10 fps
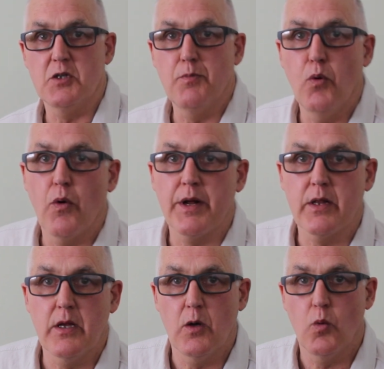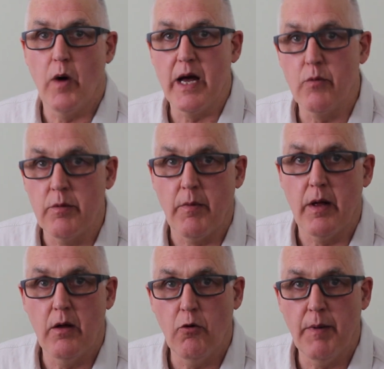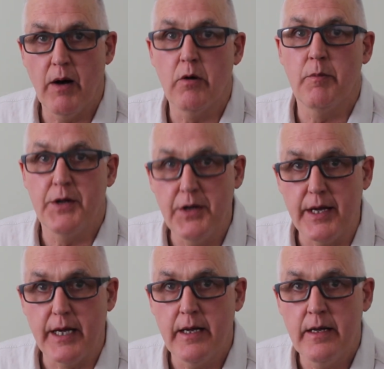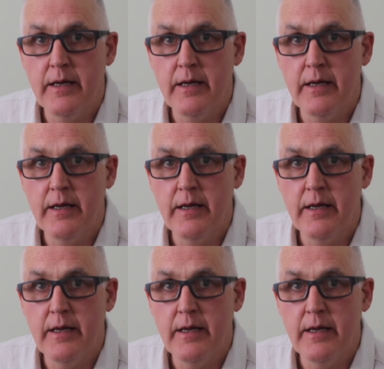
supporting the weight with my elbow on my knee.